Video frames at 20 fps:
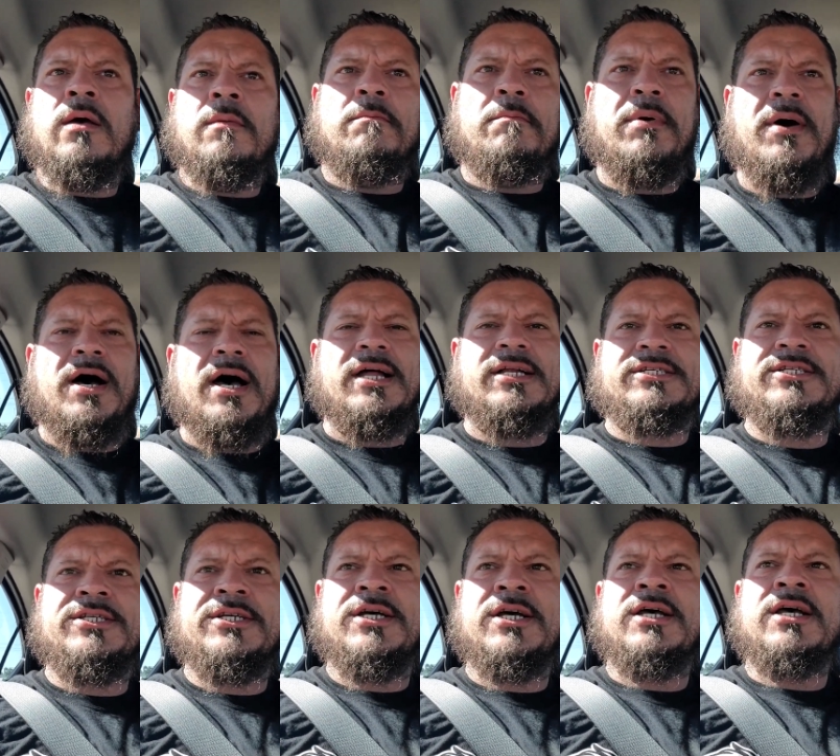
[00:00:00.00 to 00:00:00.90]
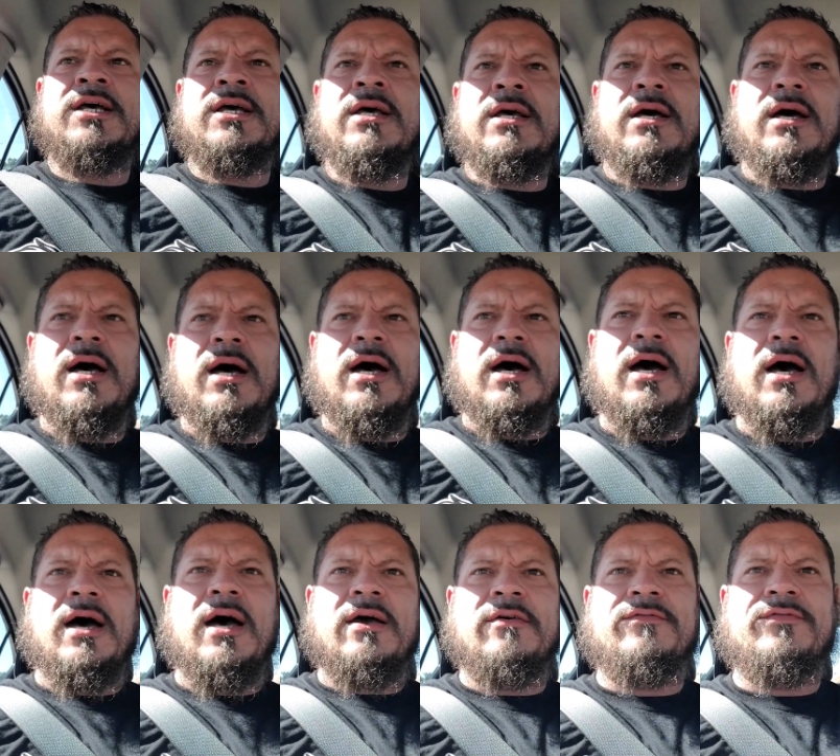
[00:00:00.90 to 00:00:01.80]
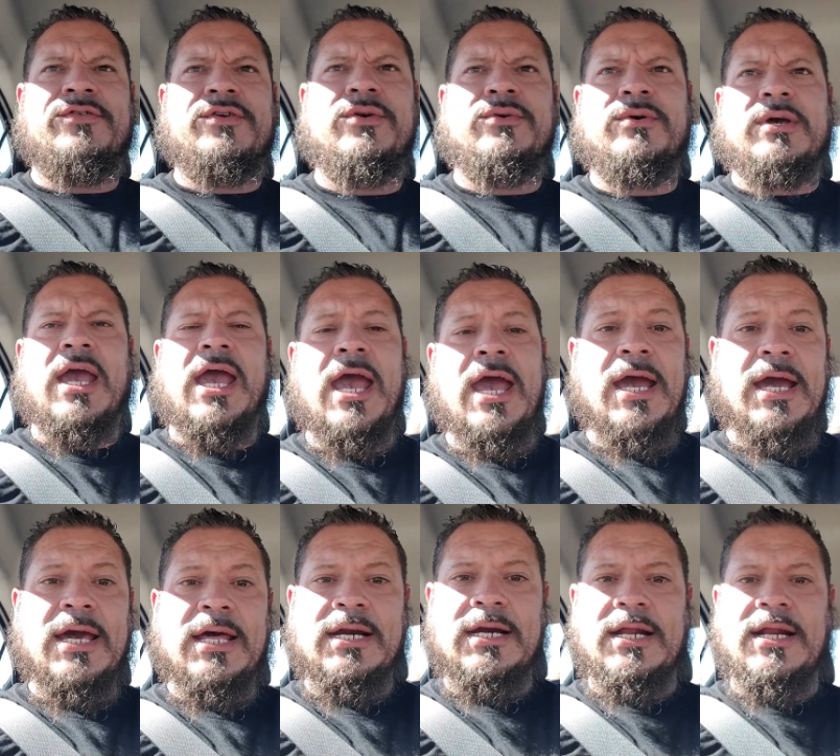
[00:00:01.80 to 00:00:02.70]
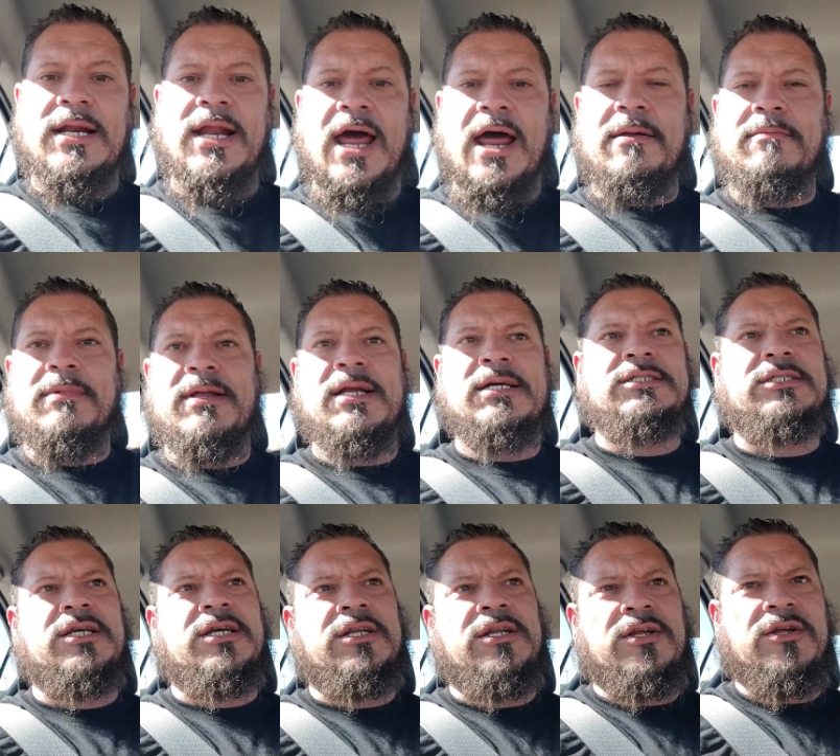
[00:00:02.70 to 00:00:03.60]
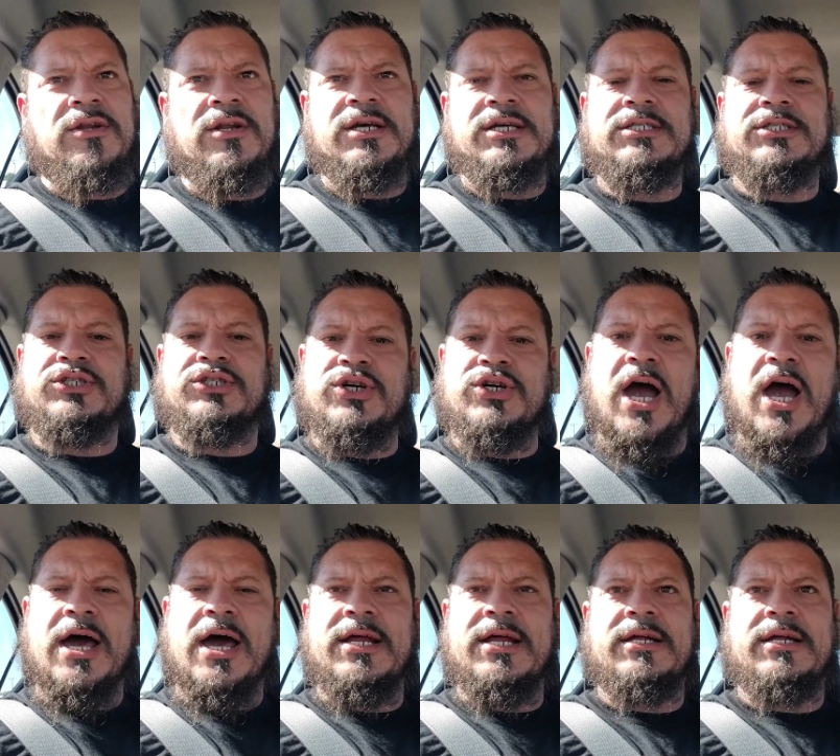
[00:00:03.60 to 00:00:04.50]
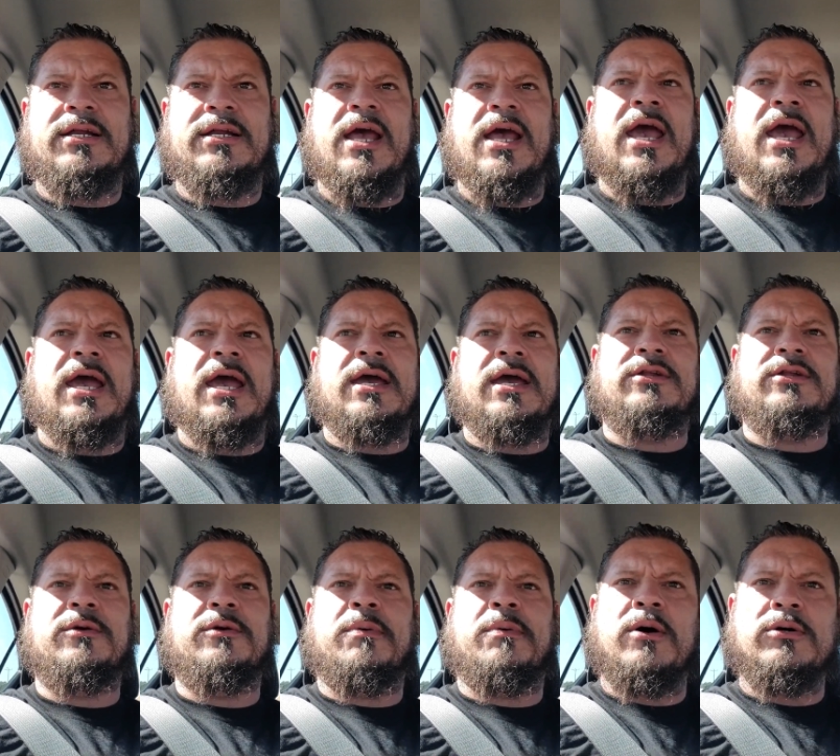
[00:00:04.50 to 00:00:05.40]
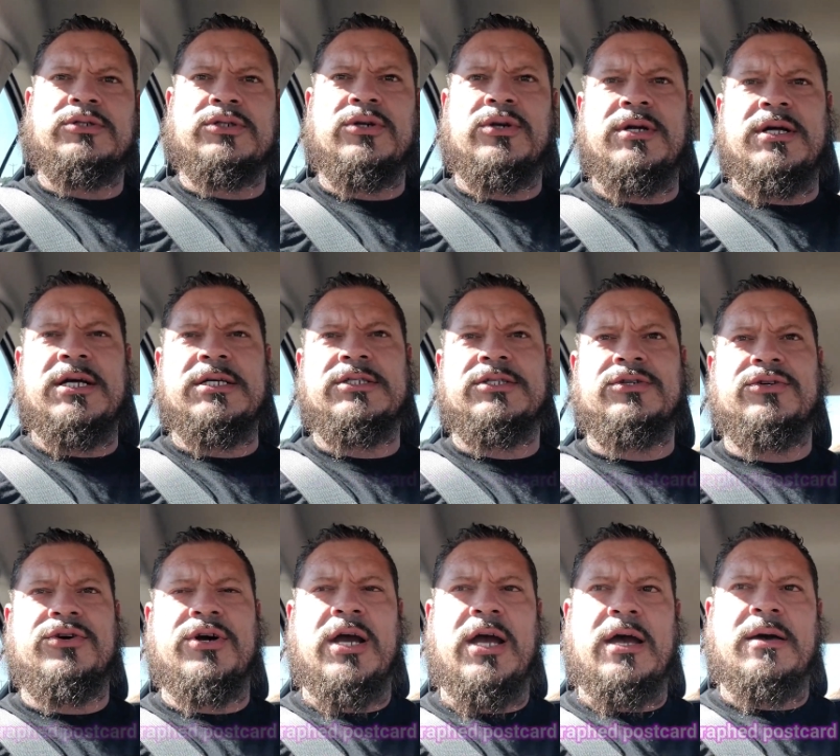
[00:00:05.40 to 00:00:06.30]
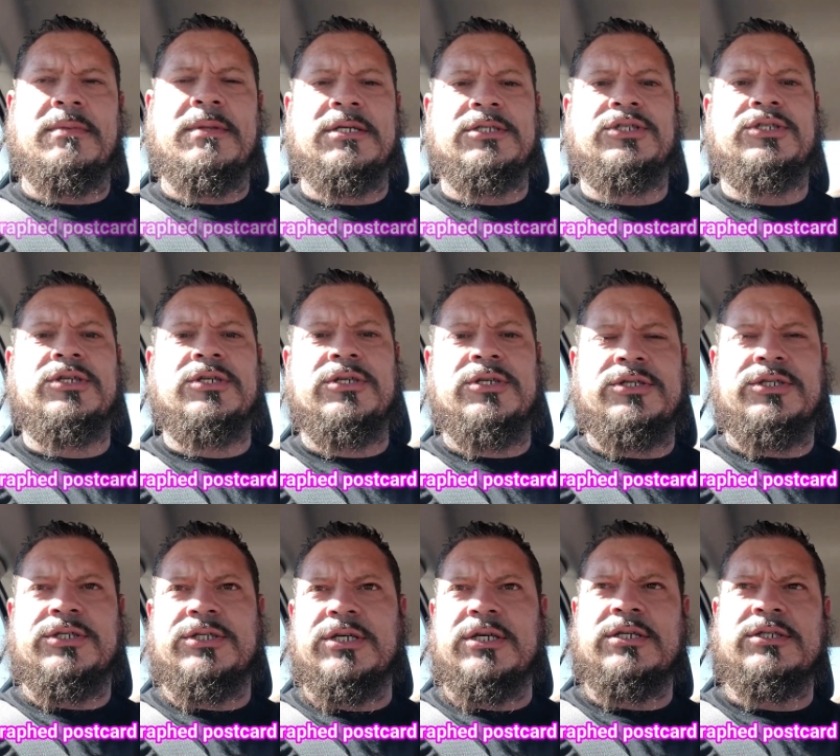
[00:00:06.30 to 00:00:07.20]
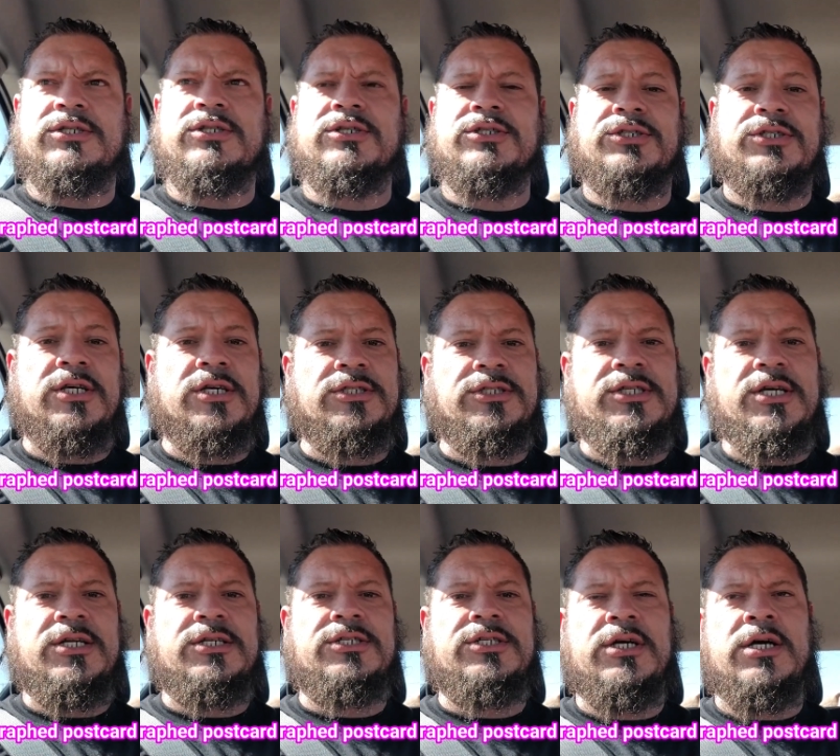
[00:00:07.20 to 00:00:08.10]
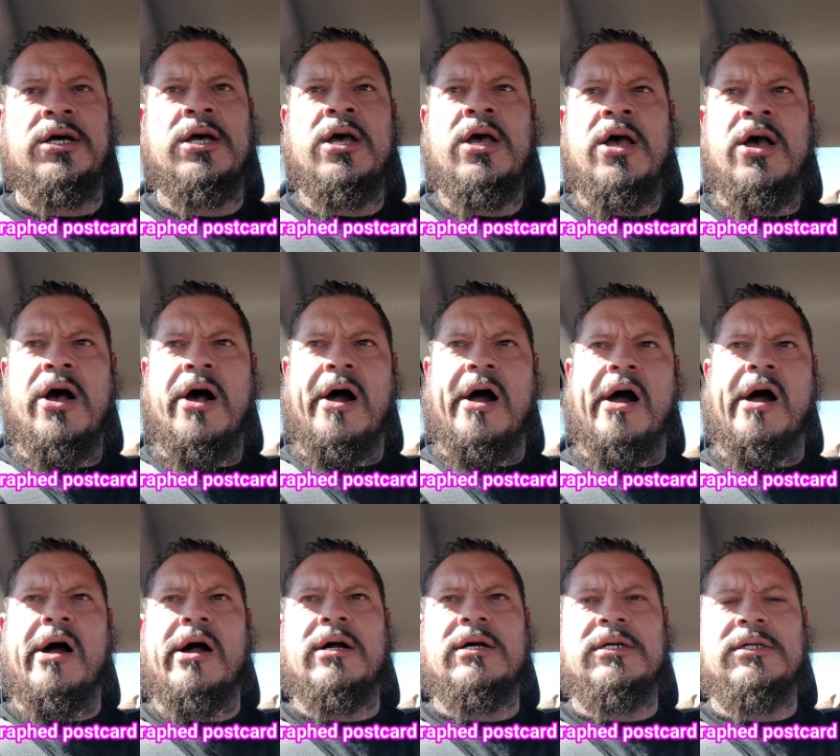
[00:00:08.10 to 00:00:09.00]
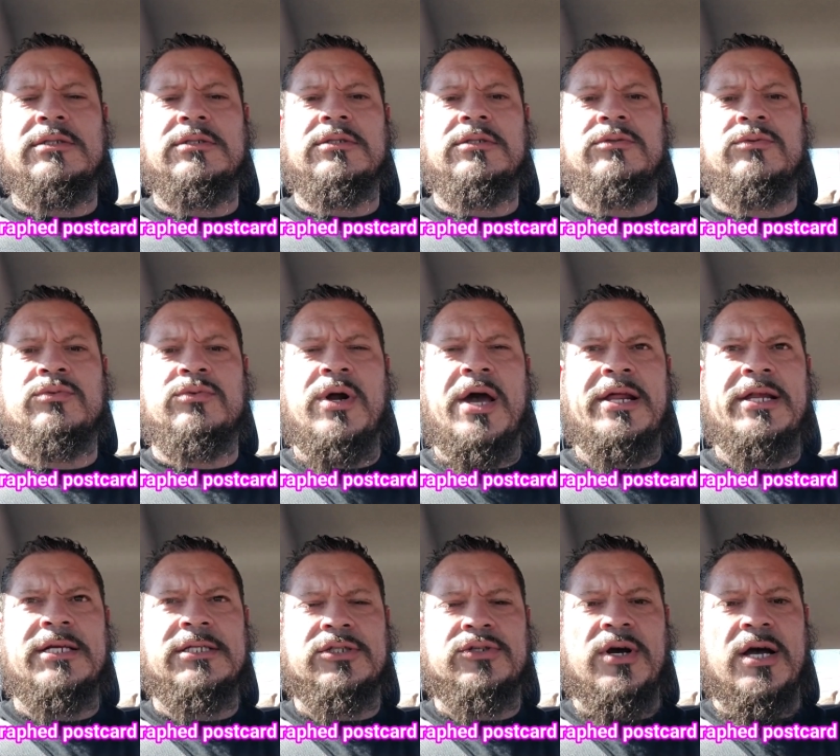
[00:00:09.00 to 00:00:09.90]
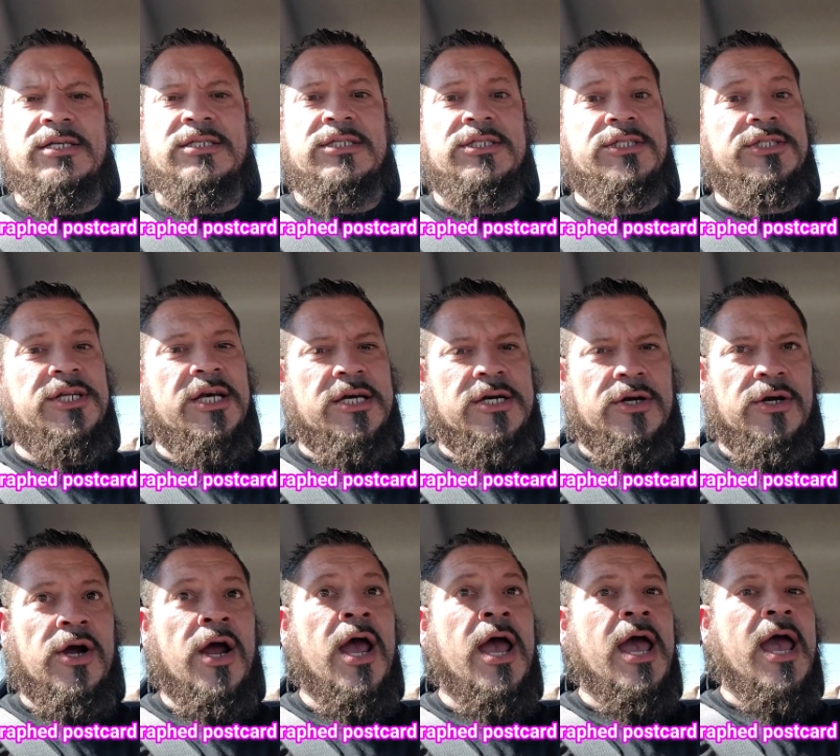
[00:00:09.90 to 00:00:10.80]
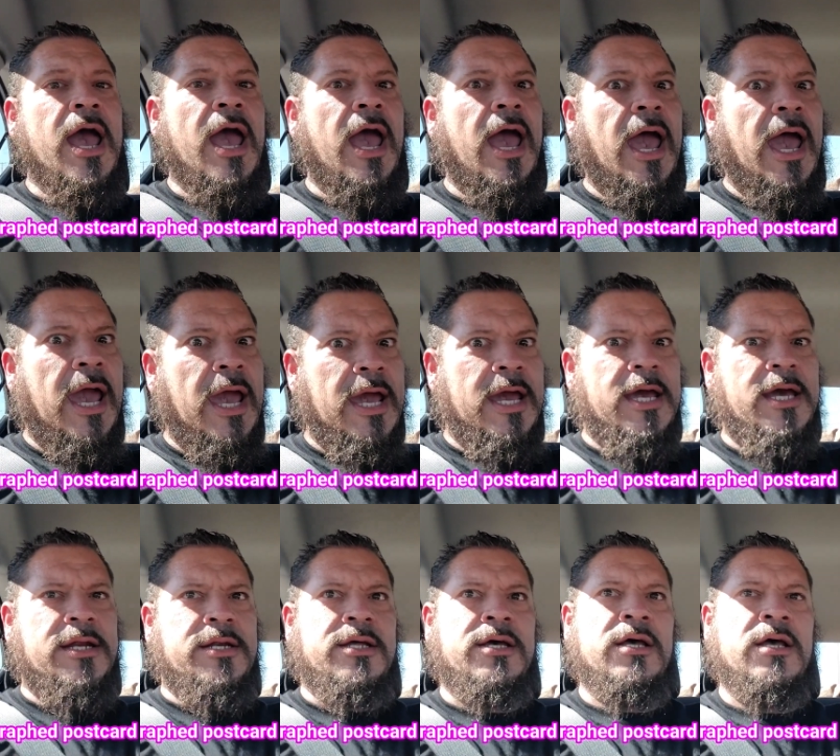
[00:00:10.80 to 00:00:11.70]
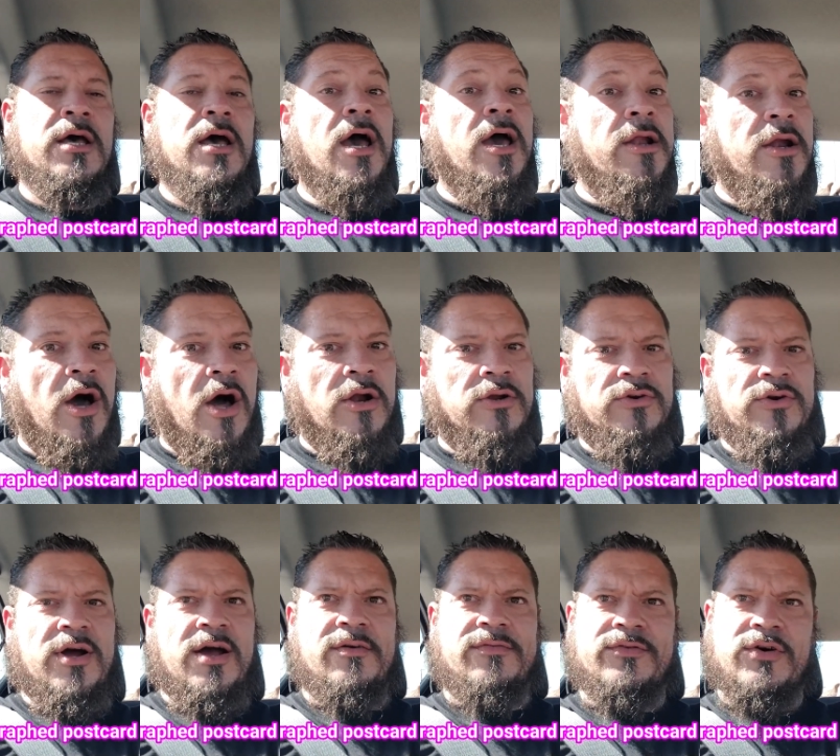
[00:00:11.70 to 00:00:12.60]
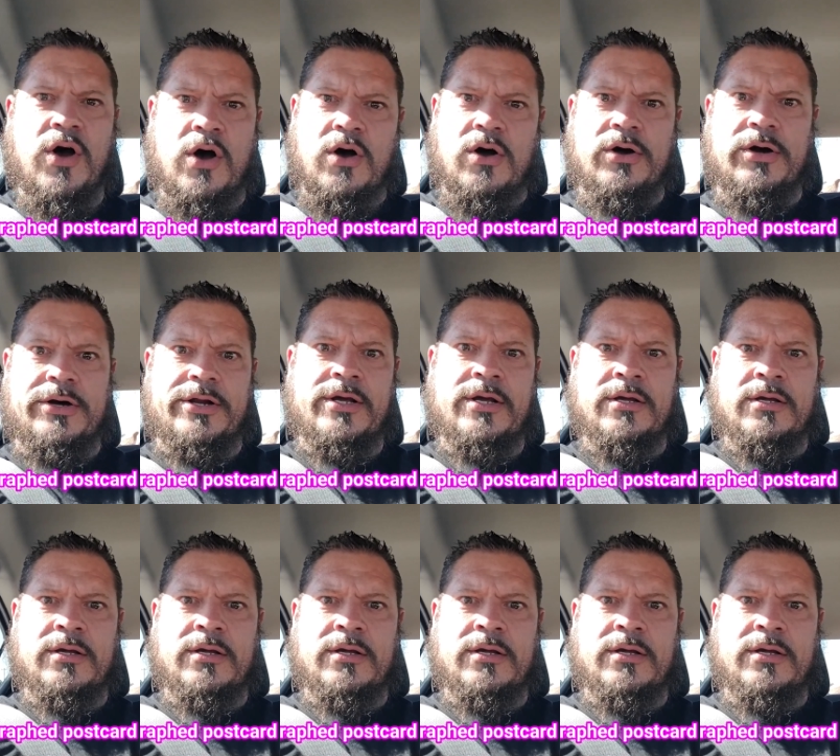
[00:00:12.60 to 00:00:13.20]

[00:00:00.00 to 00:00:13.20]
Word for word: But uh, if you can't get it in nine minutes and you at least tried it and you post it on Instagram, then she'll, she'll still send you uh, Raina is Crazy sticker and an autographed card.